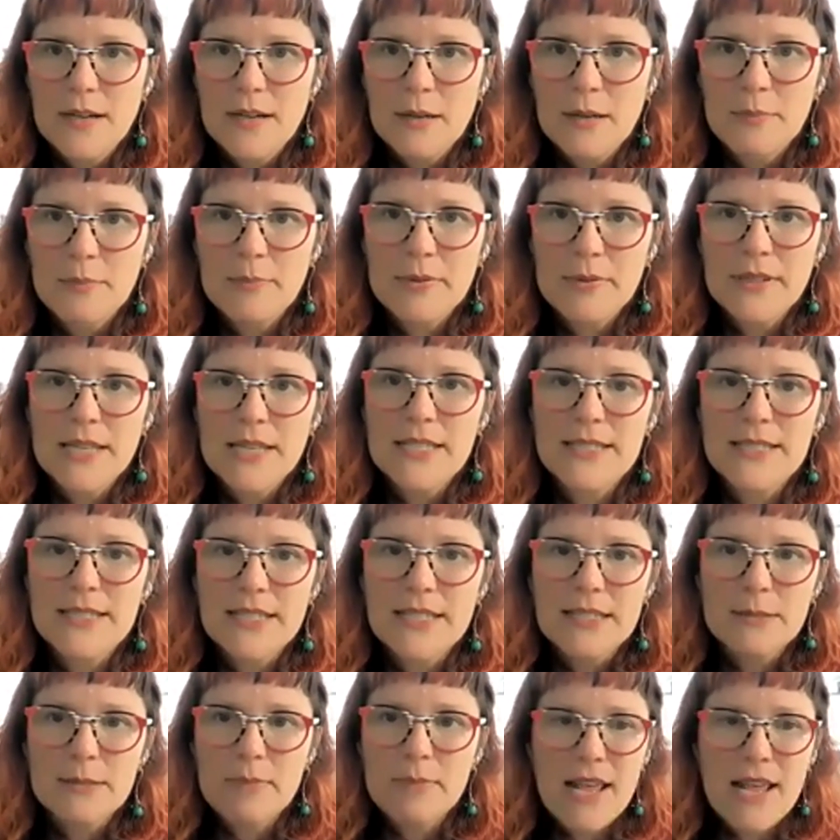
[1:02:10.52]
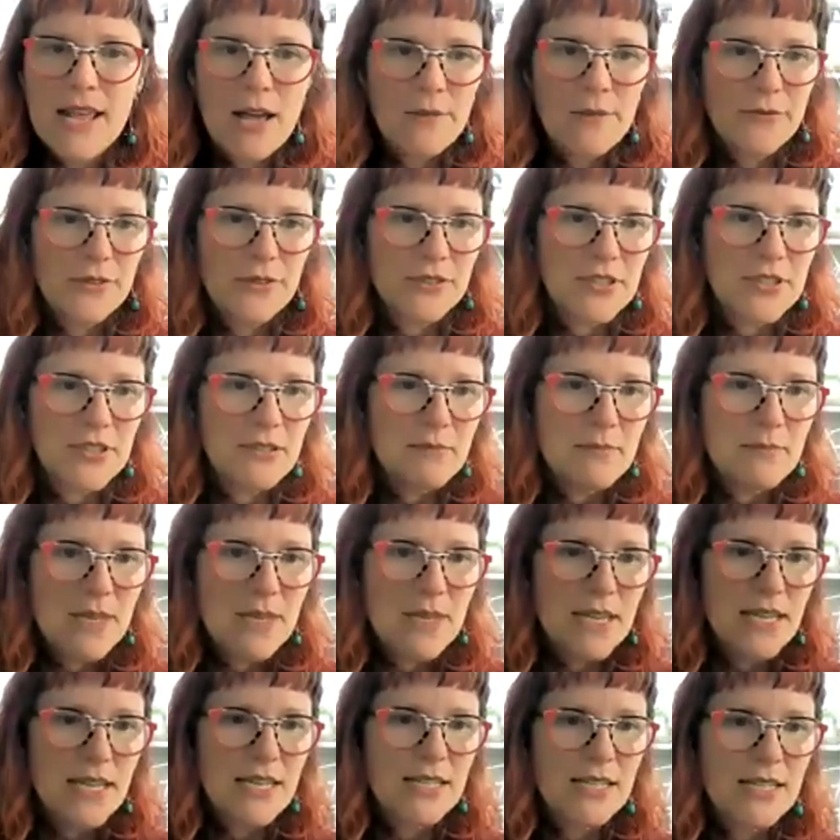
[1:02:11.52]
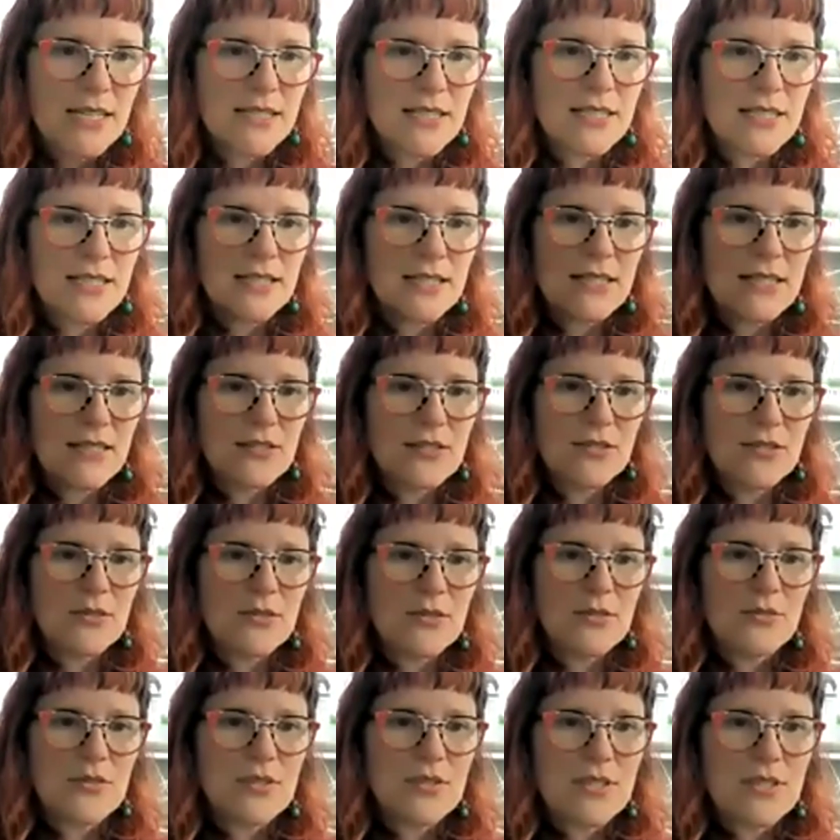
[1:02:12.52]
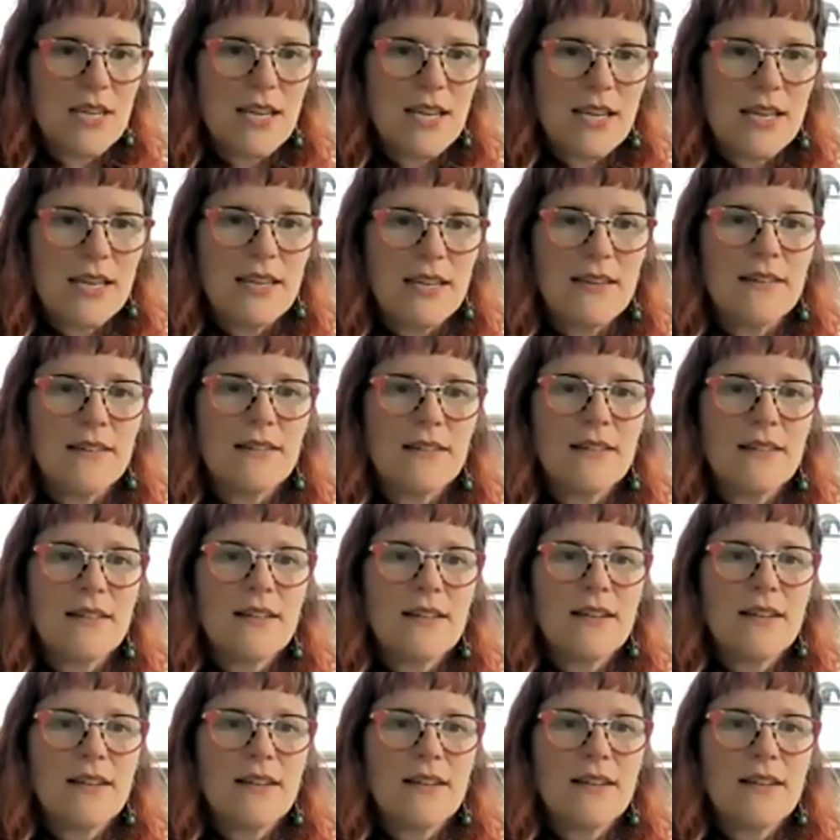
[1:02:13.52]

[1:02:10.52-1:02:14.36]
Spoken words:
place that's been helpful to me to say,